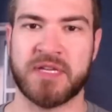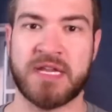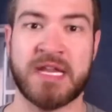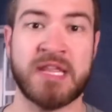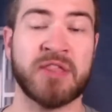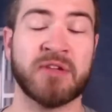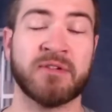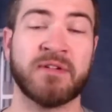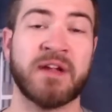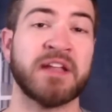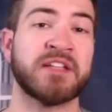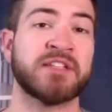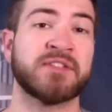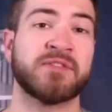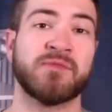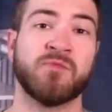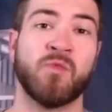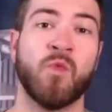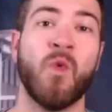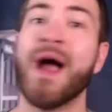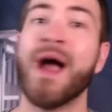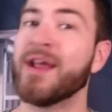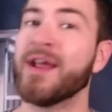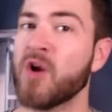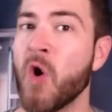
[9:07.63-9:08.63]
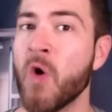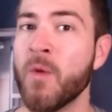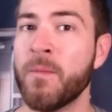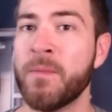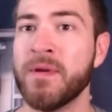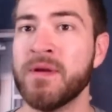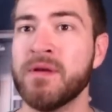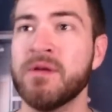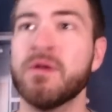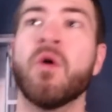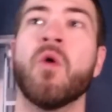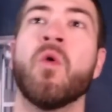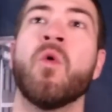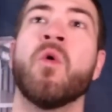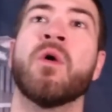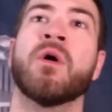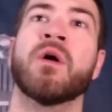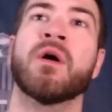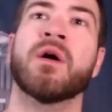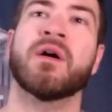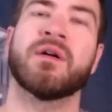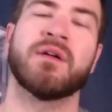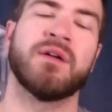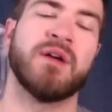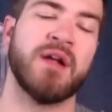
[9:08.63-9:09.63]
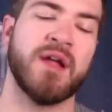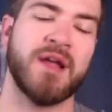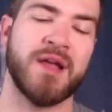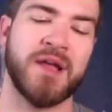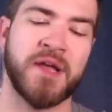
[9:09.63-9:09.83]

Either it's wide open or